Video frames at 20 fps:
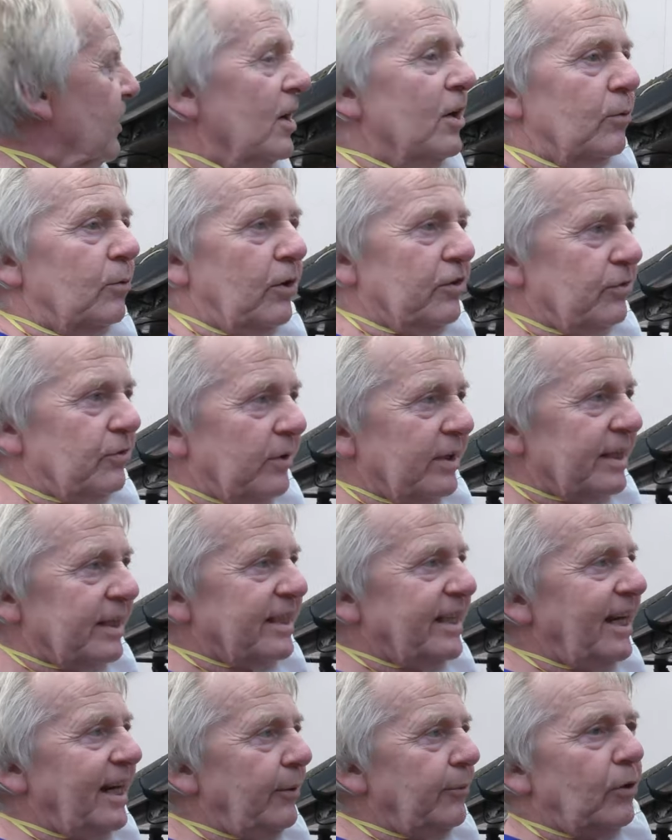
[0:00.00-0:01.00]
Right, so I'm going to
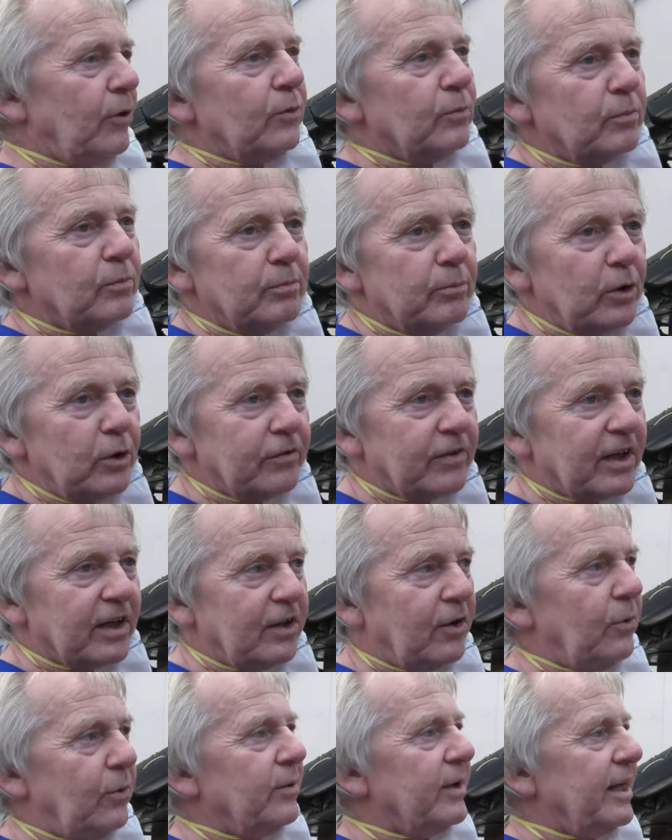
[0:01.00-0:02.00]
carry on moving
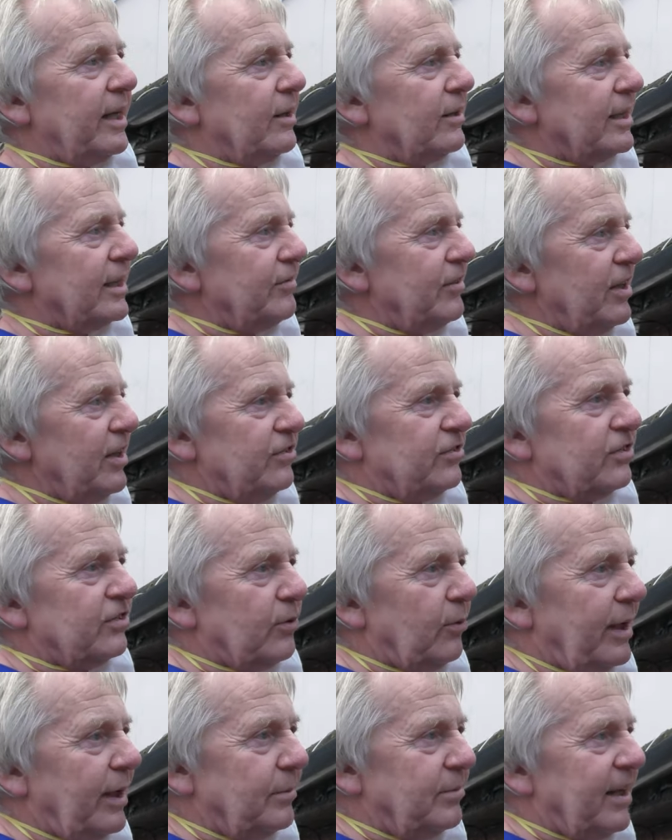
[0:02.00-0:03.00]
along here and giving it a
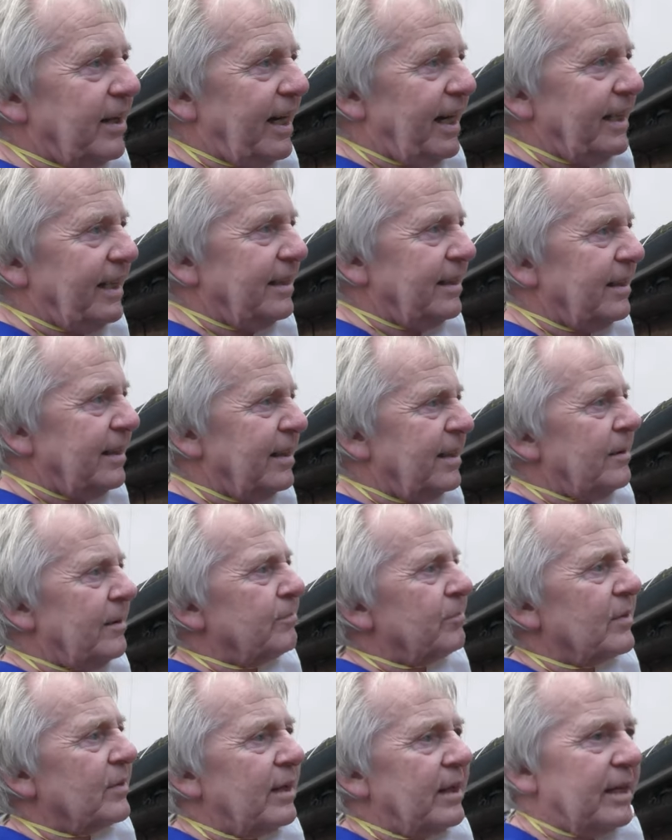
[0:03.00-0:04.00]
scrape down
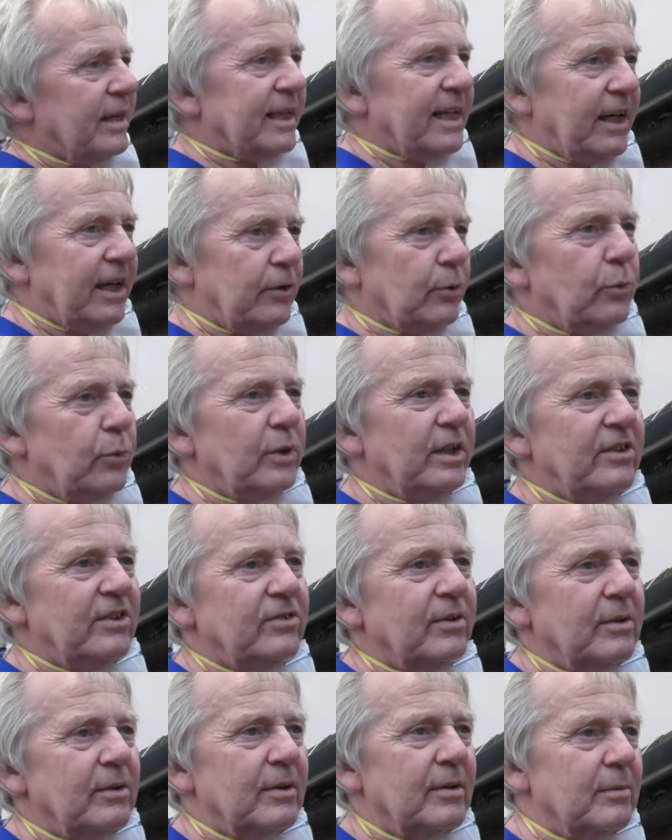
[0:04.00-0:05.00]
and getting all these
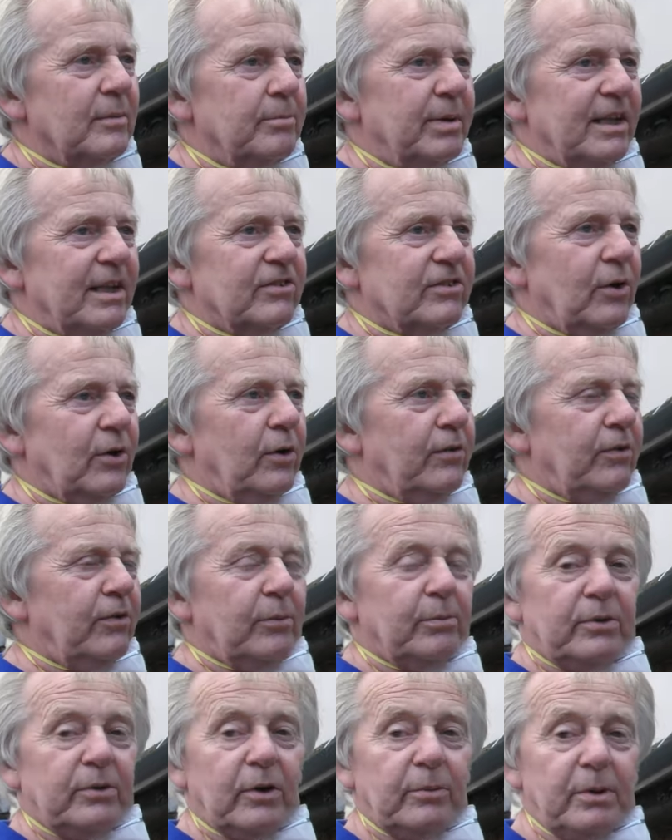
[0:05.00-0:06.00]
bits off,
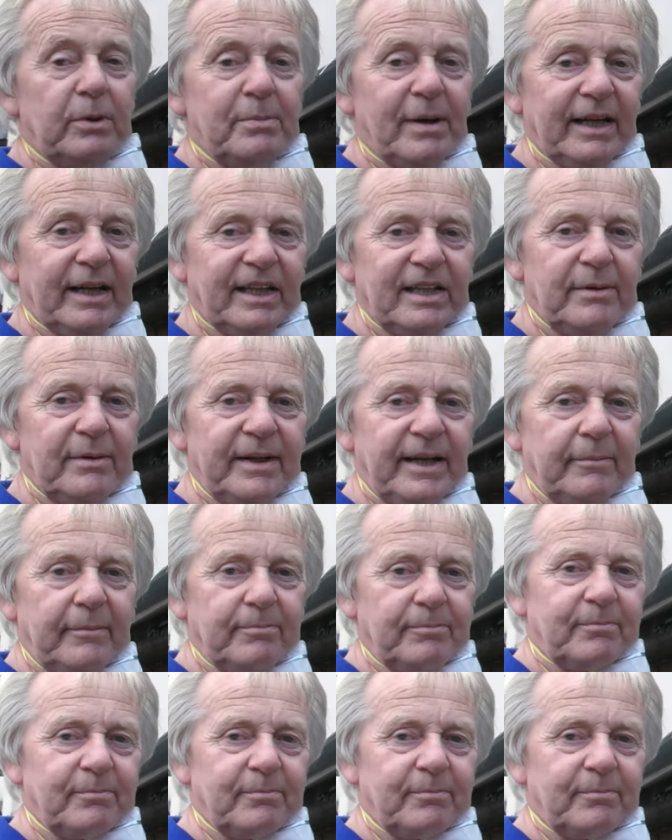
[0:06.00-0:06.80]
and I'll be back in a minute.